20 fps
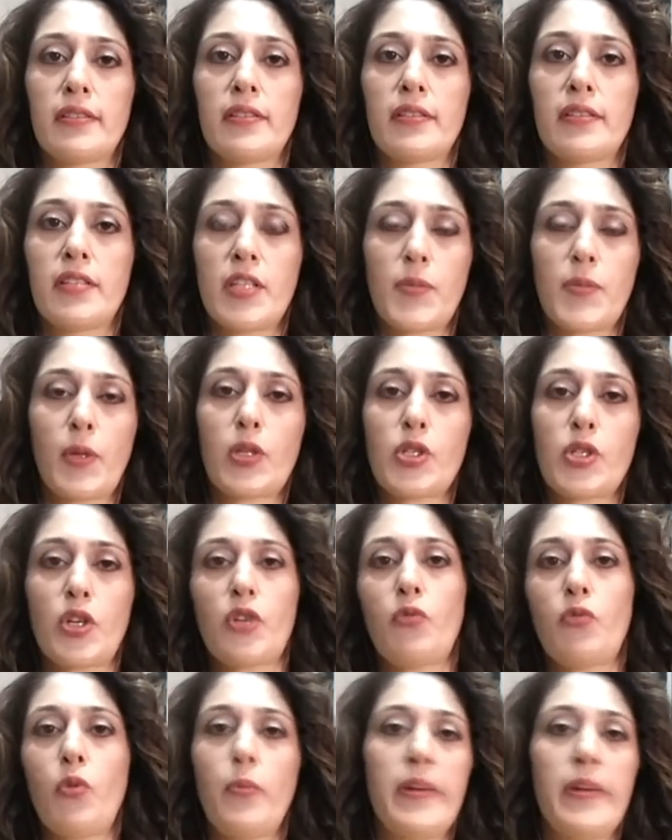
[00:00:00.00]
Just because you're a
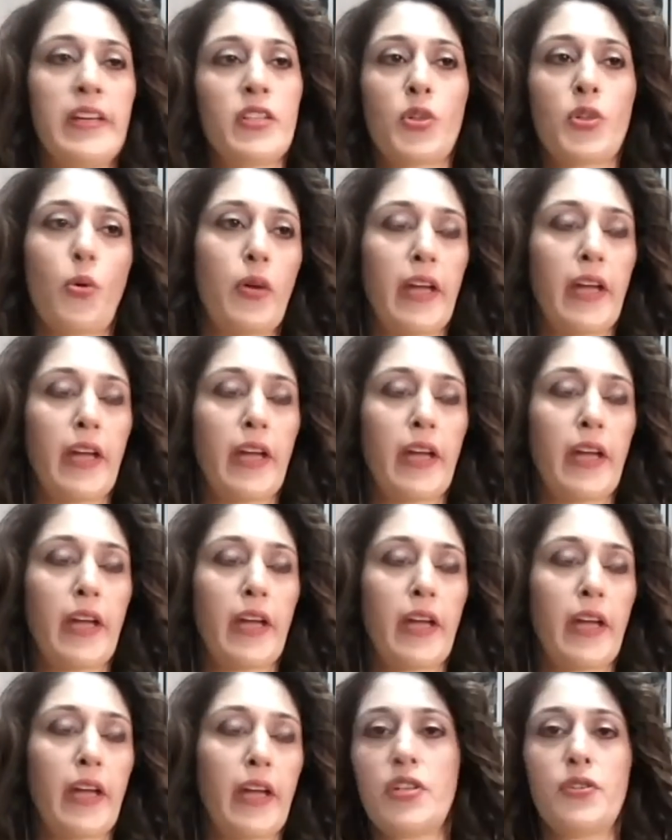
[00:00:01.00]
woman, it's okay to be
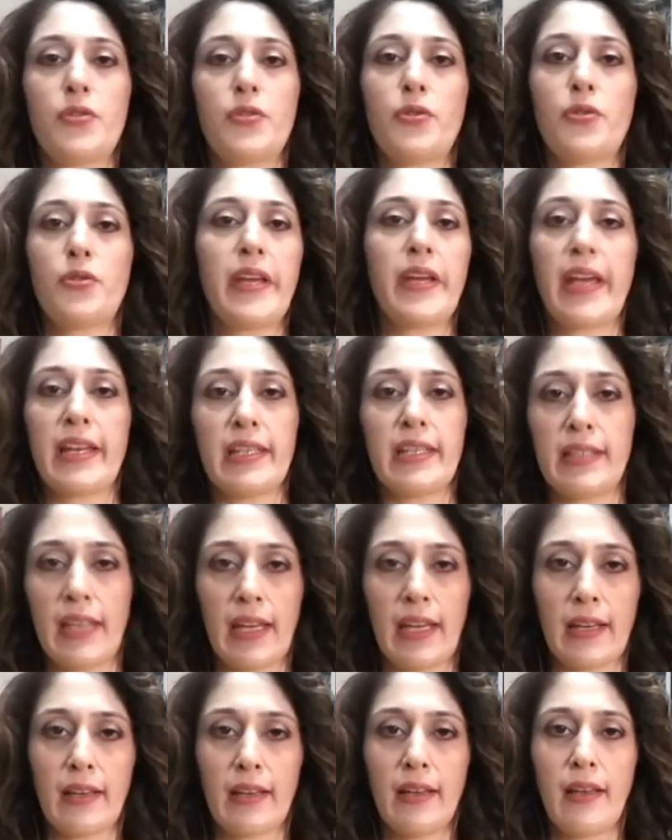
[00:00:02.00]
forced into doing
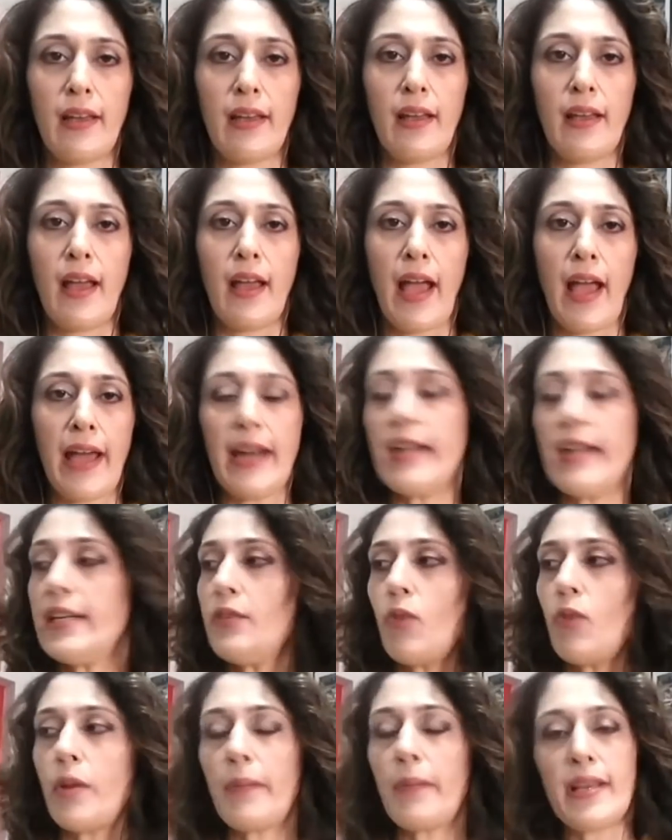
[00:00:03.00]
anything. And I
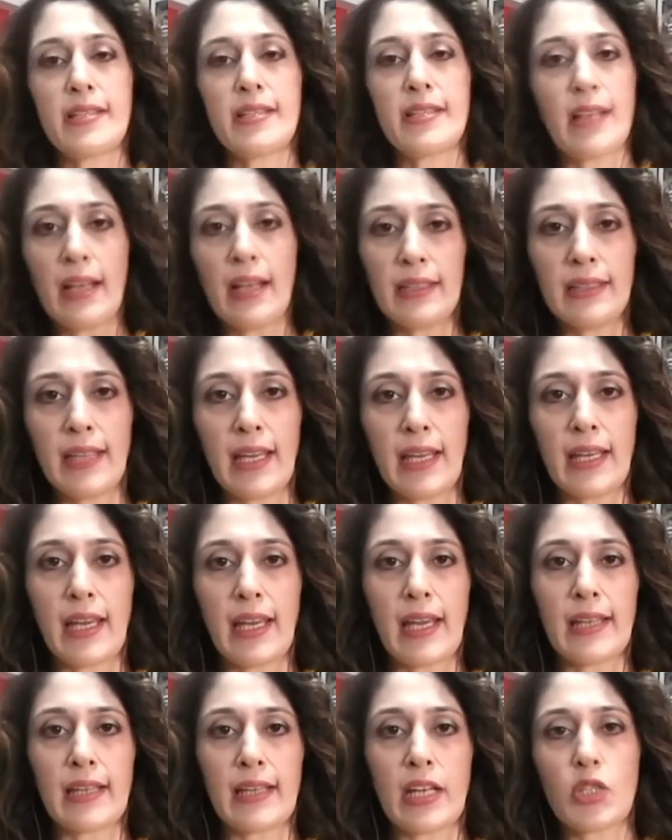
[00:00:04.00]
didn't want my son
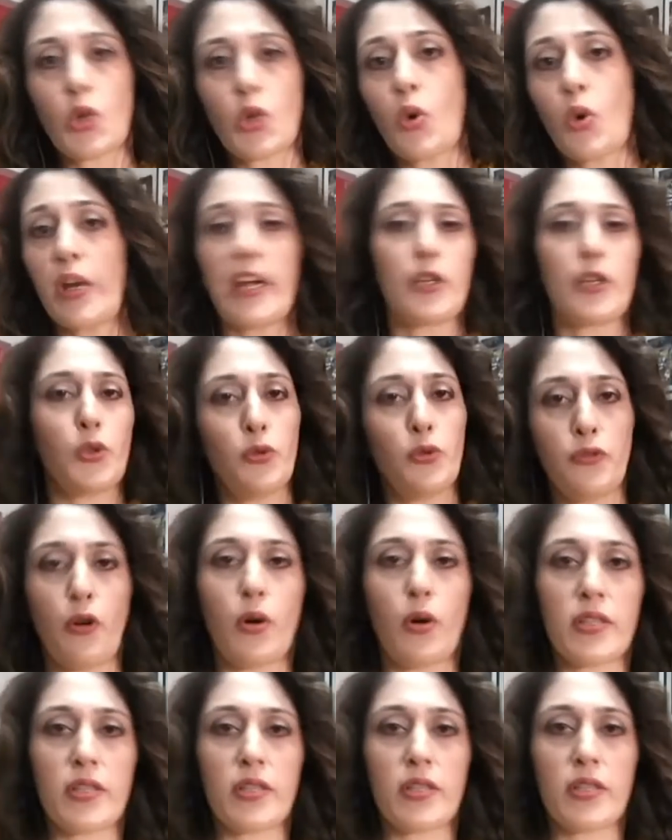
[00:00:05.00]
thinking that it's okay to
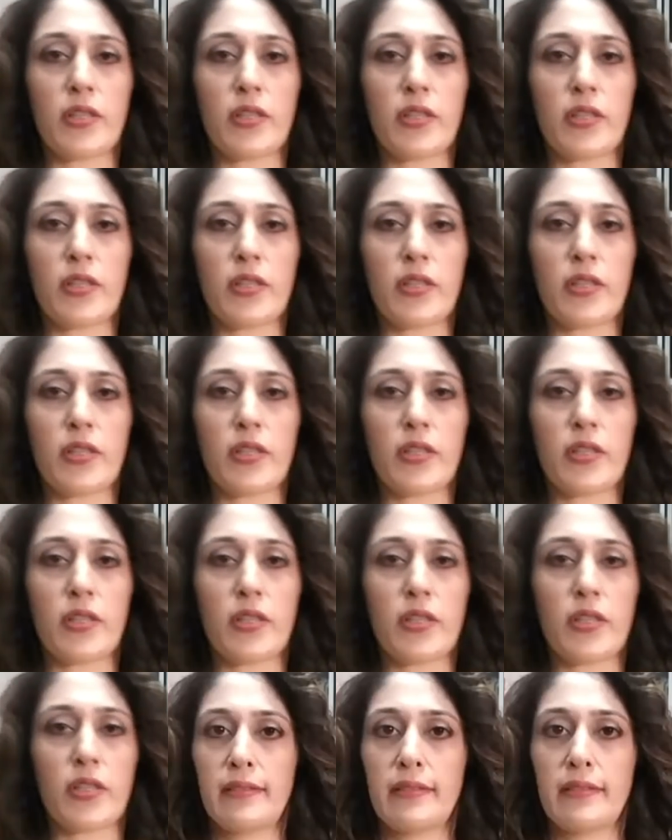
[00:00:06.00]
force women like that.